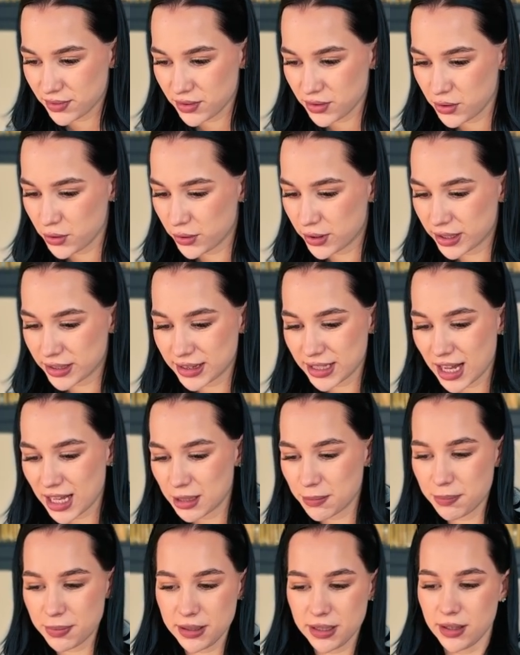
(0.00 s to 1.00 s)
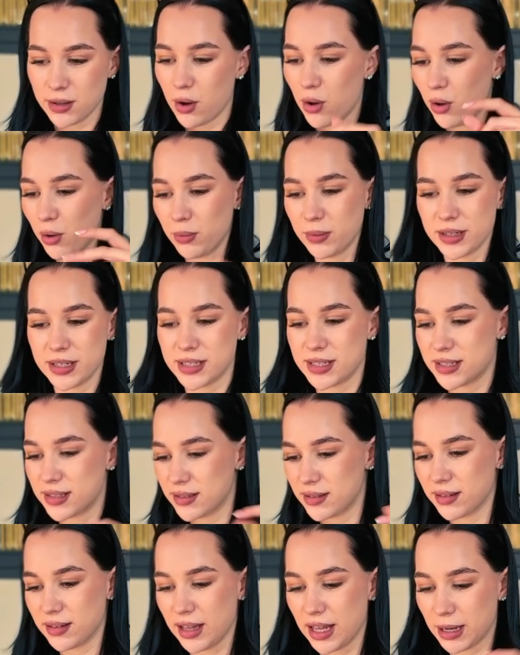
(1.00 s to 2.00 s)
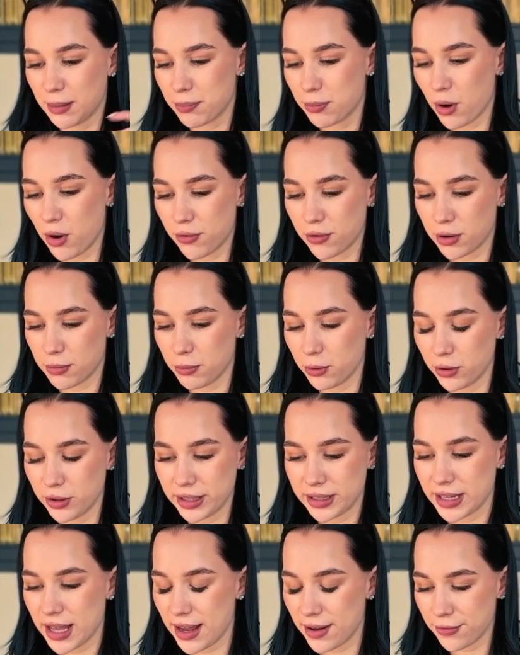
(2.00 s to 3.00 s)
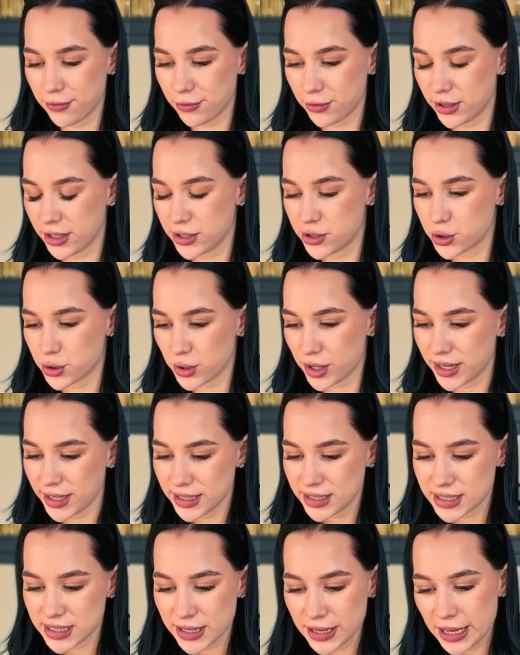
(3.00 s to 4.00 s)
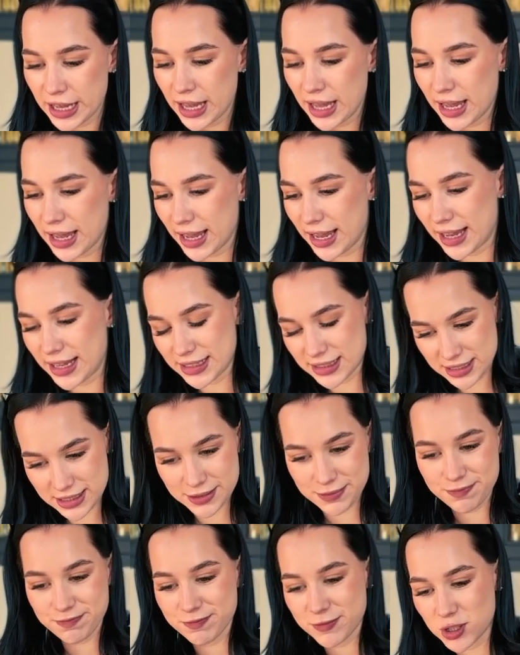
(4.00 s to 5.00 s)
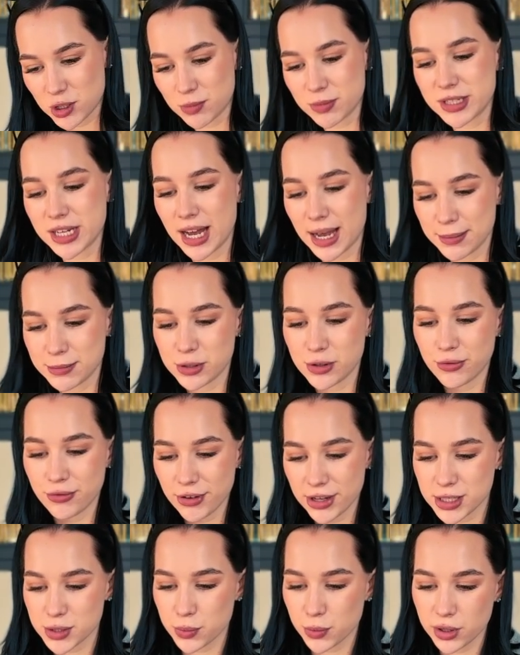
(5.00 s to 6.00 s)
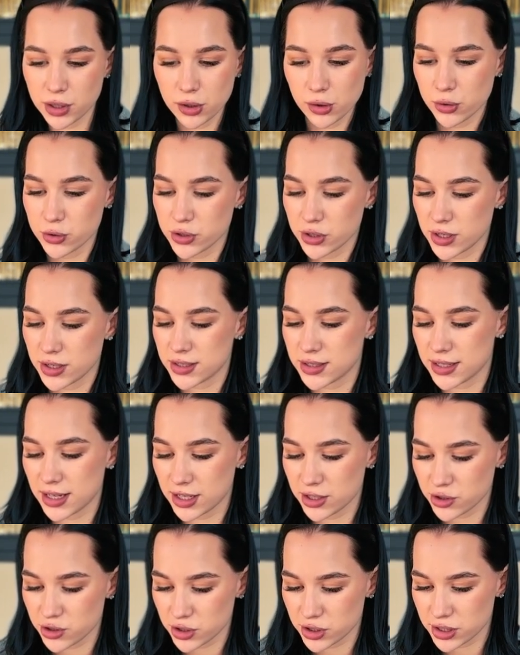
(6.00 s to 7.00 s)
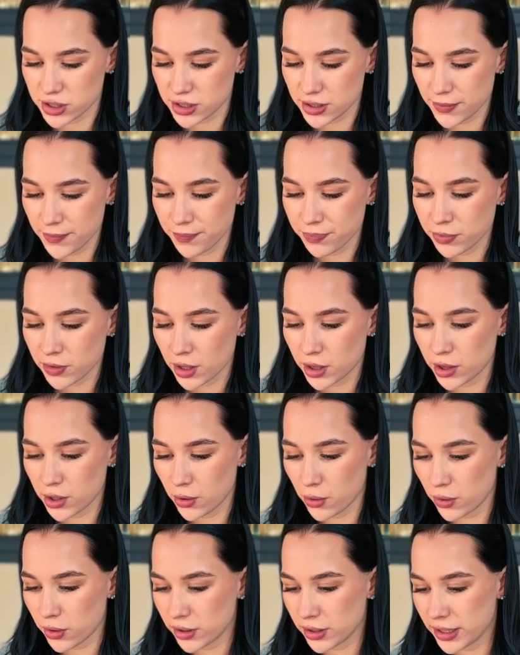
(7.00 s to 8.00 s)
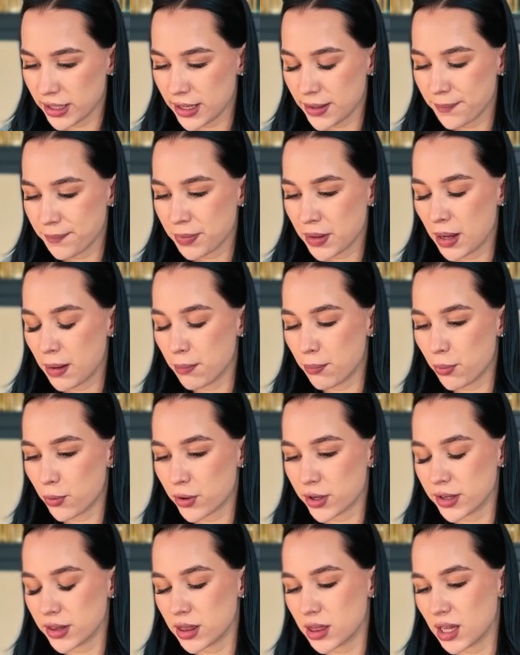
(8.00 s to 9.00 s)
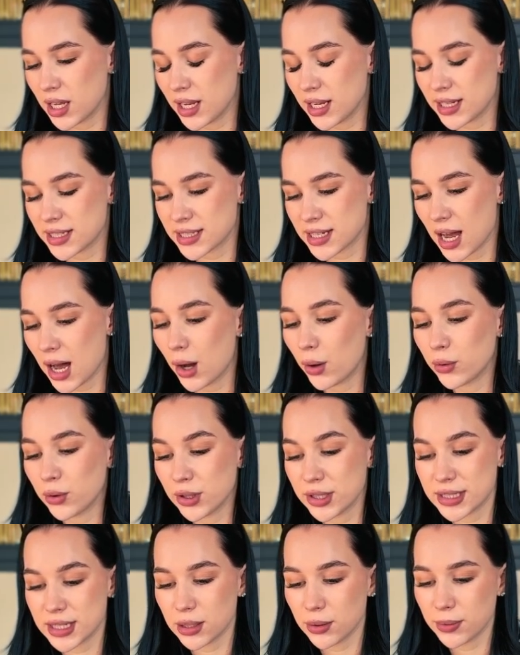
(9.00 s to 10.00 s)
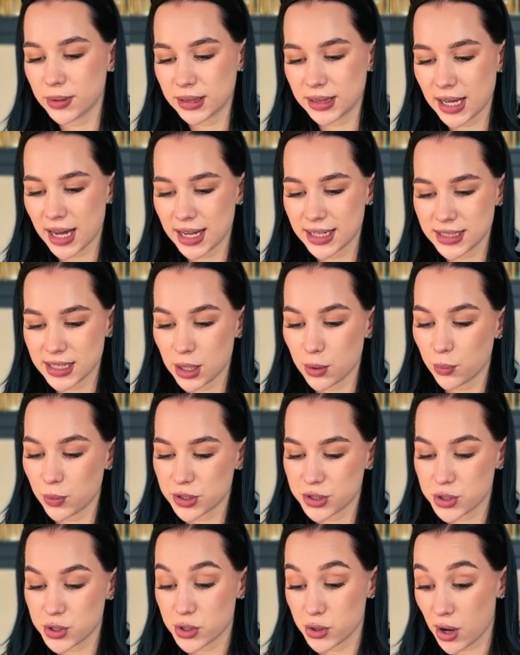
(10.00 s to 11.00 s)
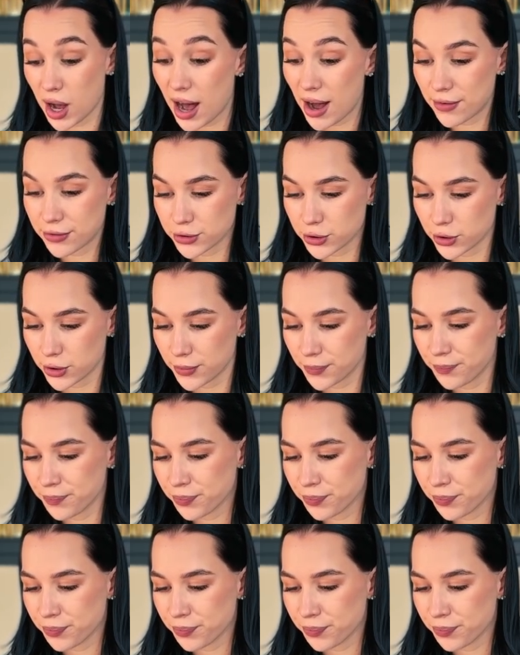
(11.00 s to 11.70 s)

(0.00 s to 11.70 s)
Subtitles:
you cannot be always like profitable in every trade, and sometimes you face with the losses, and just the only important thing is how you deal with that and what you do after.